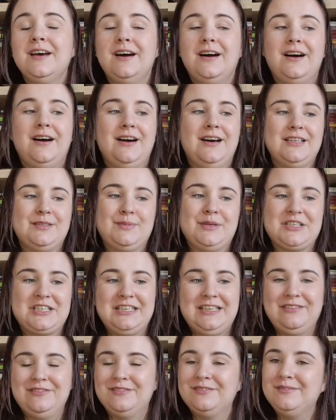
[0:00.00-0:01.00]

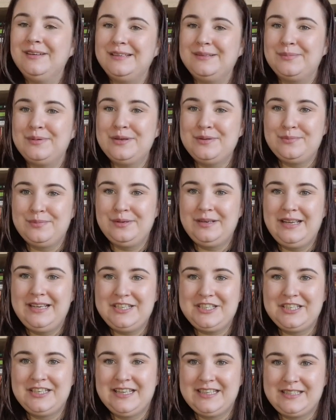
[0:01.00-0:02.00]
especially when the
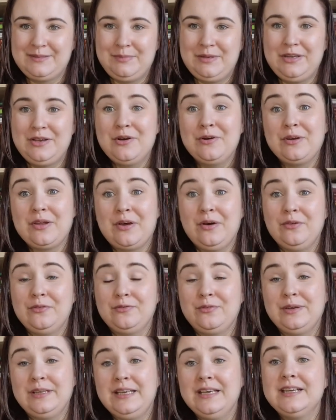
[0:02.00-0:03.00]
manipulation has been going on
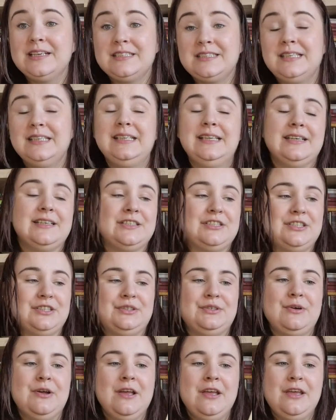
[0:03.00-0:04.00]
for years and years.
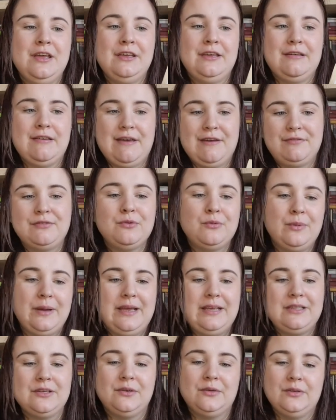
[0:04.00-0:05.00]
So you have to
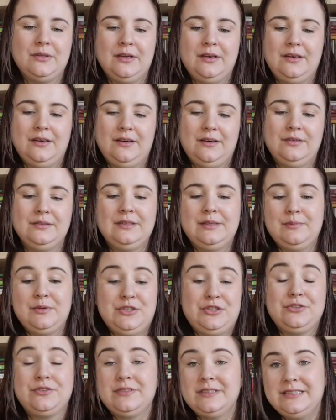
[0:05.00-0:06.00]
wait on the
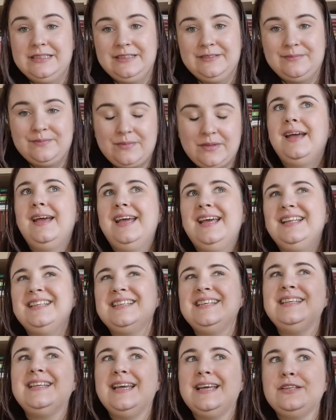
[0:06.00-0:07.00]
majority. And
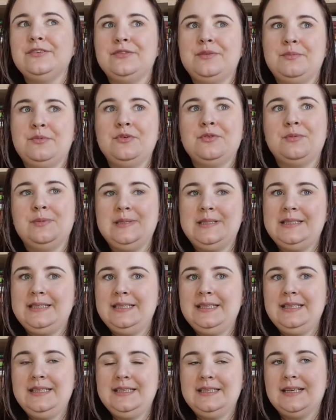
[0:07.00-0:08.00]
in the end of the book, we
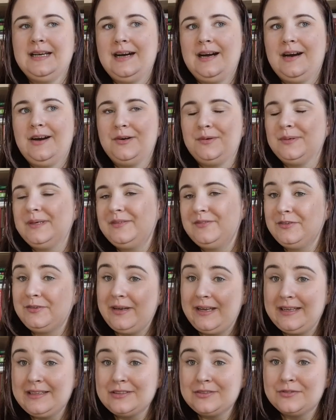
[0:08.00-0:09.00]
see how it will
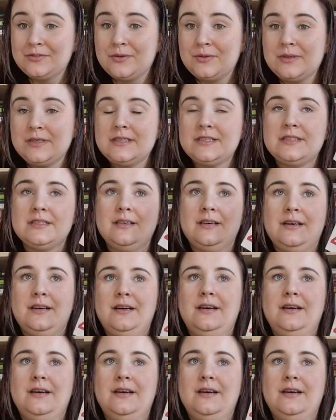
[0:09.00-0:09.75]
end, of course,